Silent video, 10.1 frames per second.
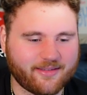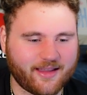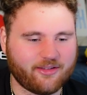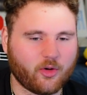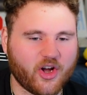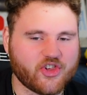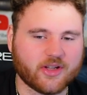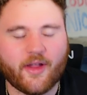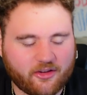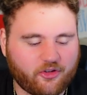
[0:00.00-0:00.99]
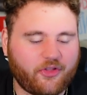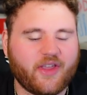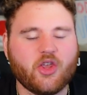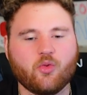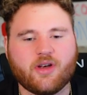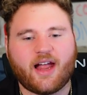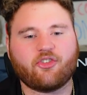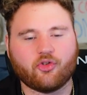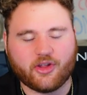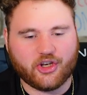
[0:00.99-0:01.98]
sense question. That's just the thing you
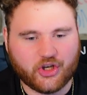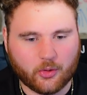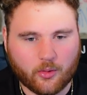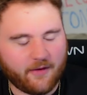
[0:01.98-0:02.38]
naturally do.